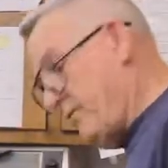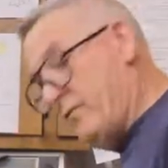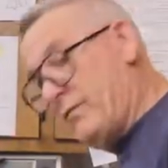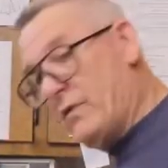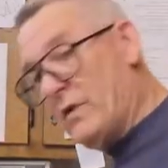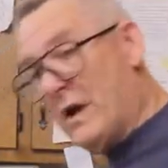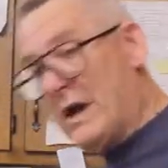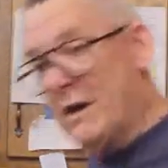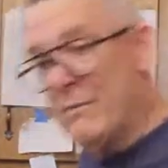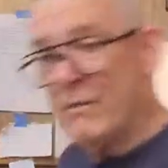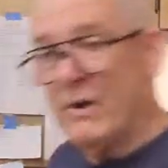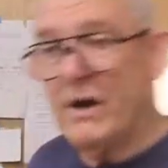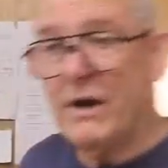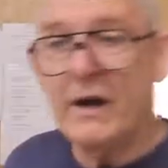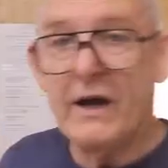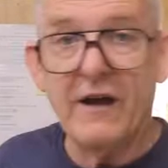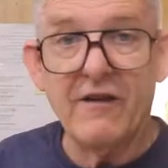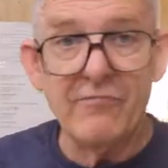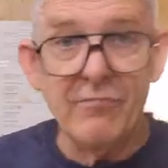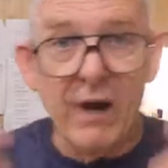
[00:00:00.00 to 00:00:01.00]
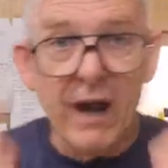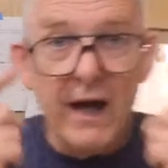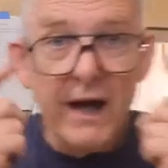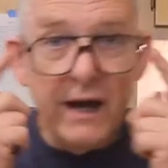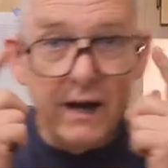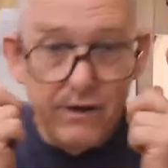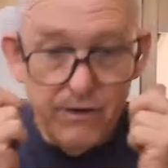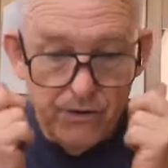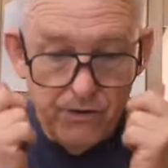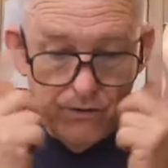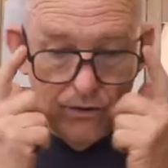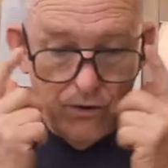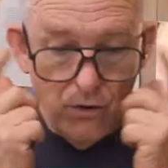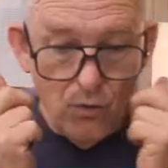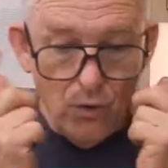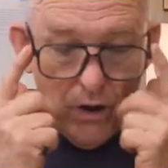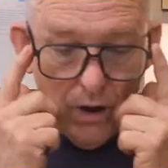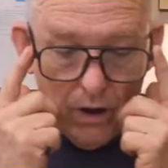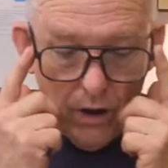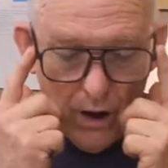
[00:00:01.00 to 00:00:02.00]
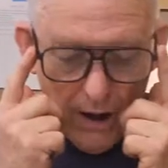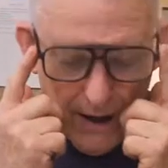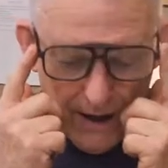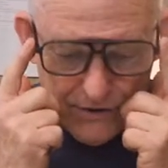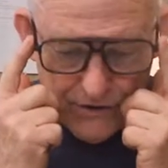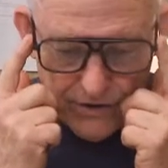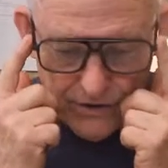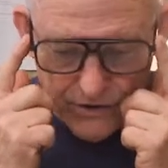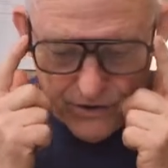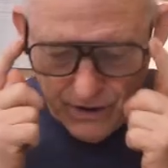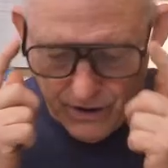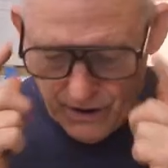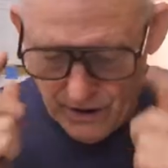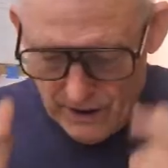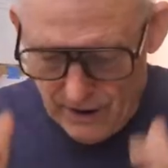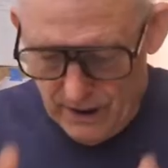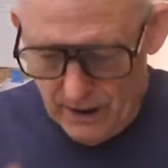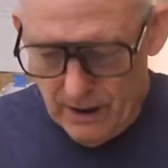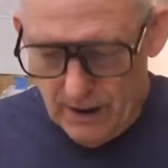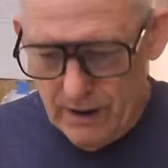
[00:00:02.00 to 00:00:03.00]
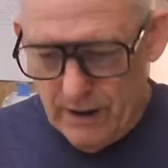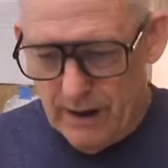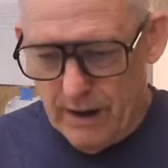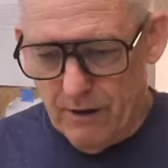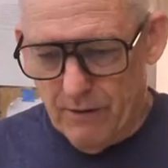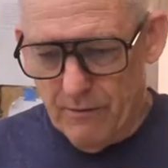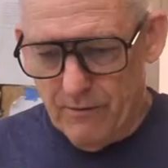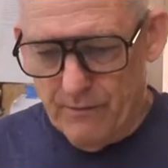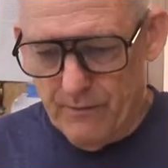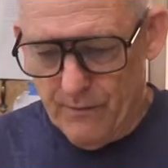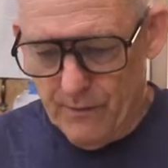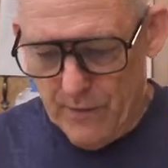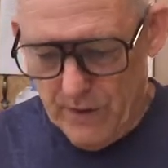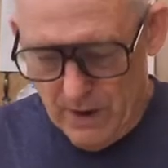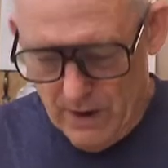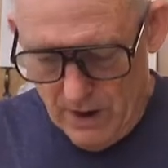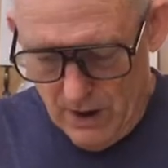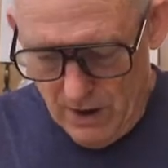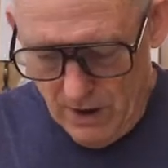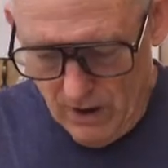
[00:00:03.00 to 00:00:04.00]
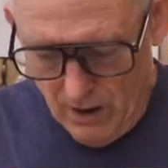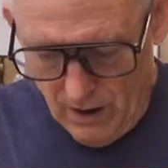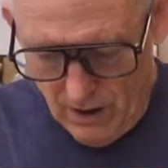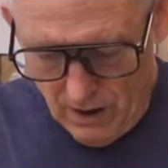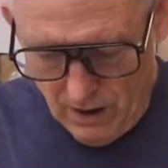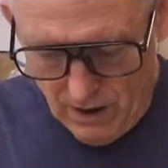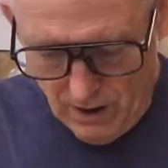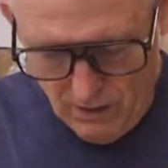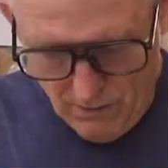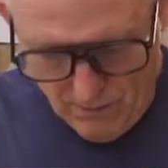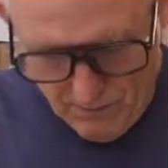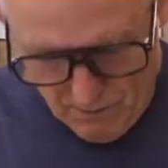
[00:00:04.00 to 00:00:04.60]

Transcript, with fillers: you're like me and half blind, you wear glasses. Now, uh,